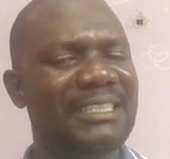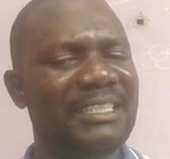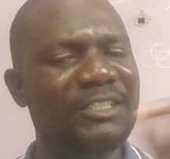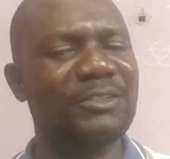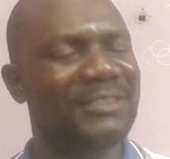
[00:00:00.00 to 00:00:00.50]

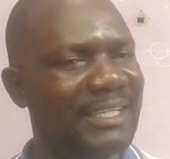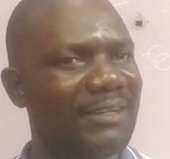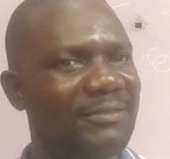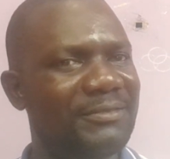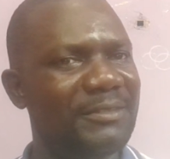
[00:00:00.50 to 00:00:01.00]
in yourself,
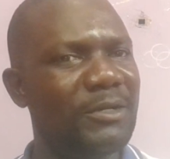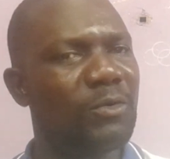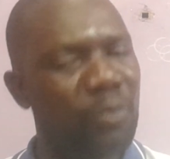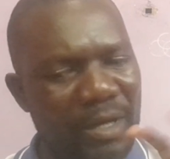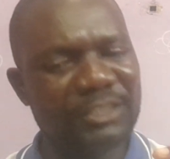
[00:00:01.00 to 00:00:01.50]

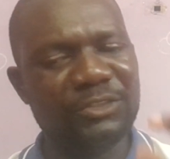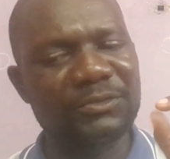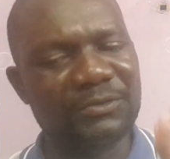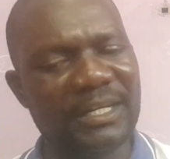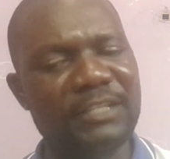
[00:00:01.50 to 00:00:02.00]
what you
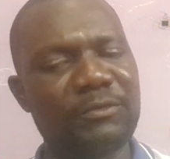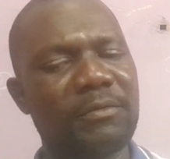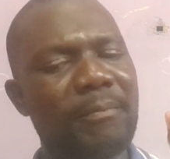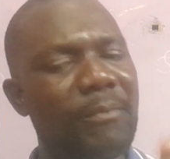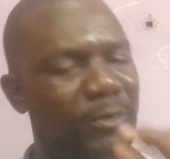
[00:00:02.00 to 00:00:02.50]
value
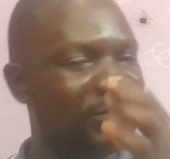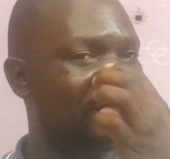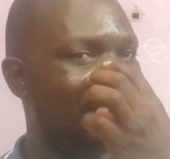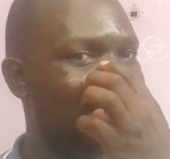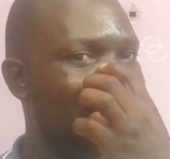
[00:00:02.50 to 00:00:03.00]
most.
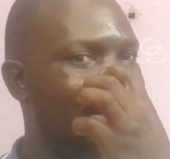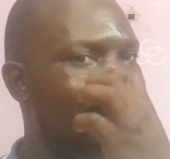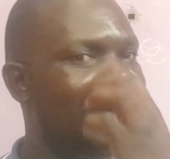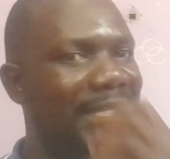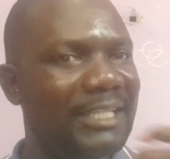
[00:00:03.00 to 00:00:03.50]

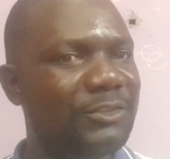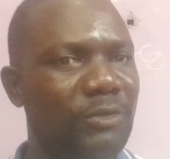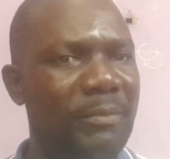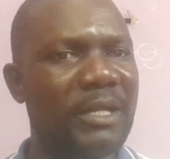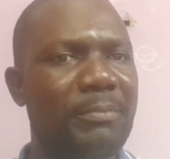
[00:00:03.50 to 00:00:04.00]
There are
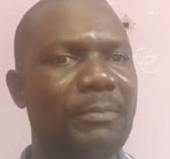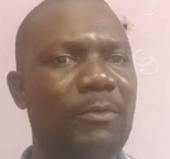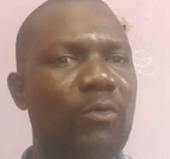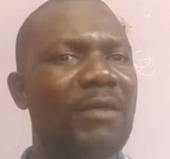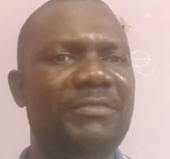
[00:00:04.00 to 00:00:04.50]
so many
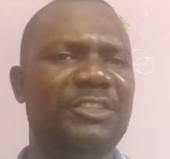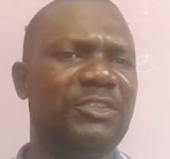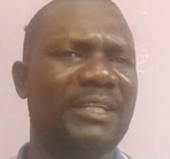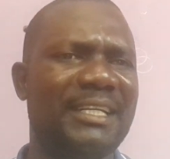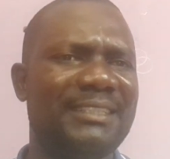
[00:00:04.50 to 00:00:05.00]
people who are
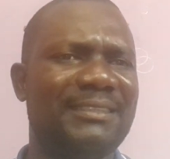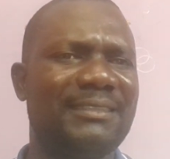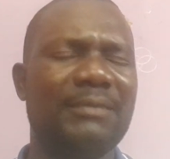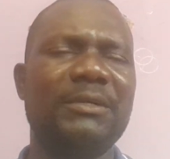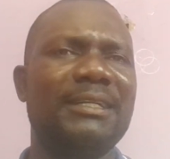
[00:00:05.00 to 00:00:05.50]
visionaries.
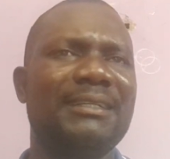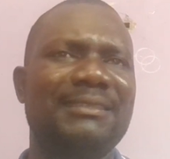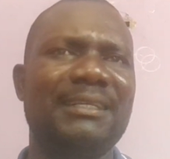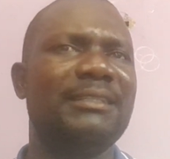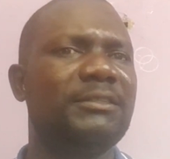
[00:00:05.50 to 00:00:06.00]
Someone
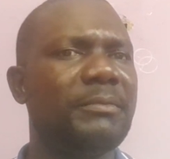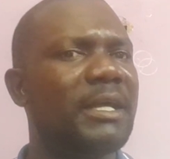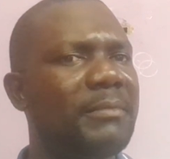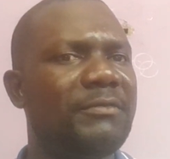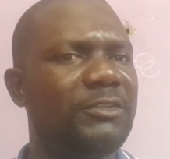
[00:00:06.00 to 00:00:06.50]
says me
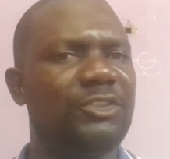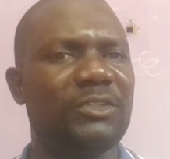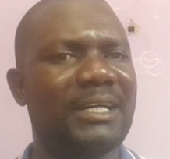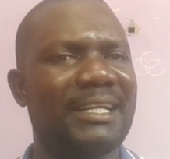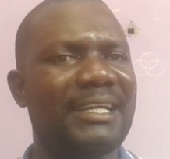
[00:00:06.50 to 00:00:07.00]
I'm a
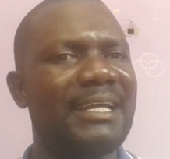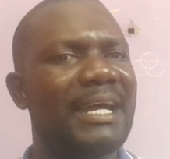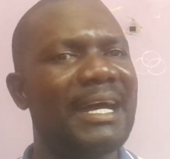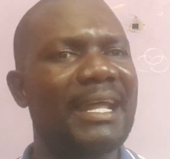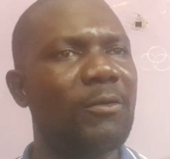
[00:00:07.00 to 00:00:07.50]
visionary
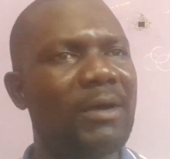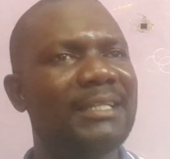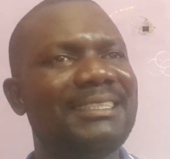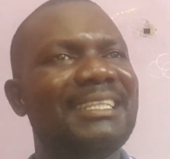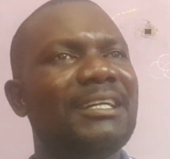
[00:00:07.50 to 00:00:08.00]
and I
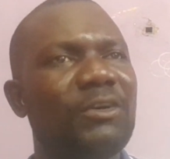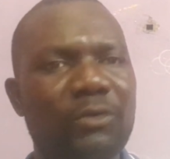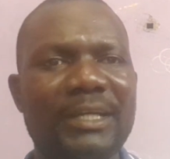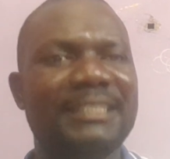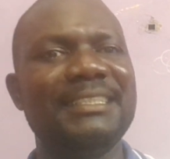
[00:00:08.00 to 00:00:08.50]
want to
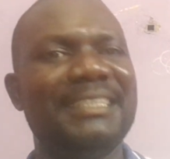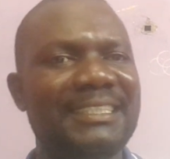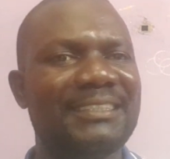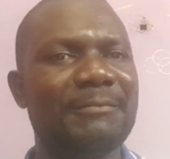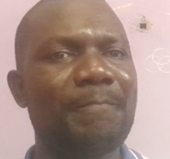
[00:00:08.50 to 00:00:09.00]
create
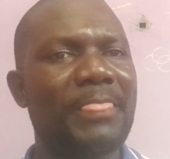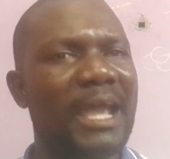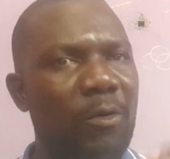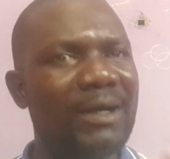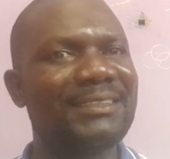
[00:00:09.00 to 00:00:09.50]
this.
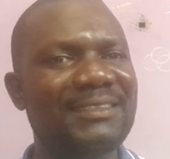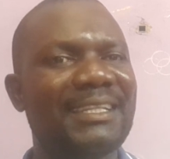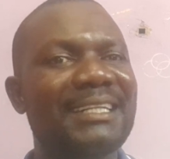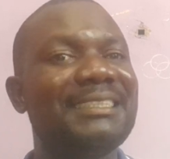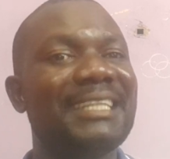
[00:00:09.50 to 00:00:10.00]
I want to
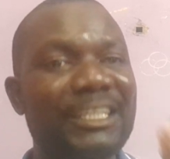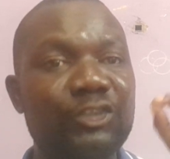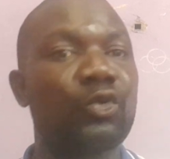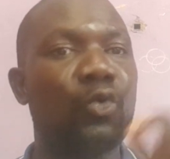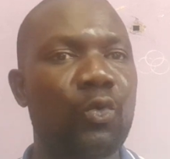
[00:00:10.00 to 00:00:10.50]
start a
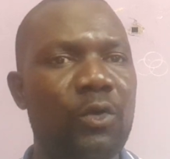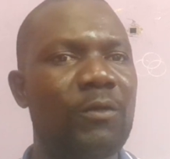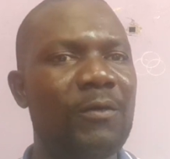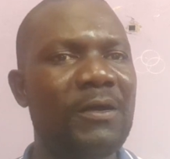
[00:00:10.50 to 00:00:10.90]
school.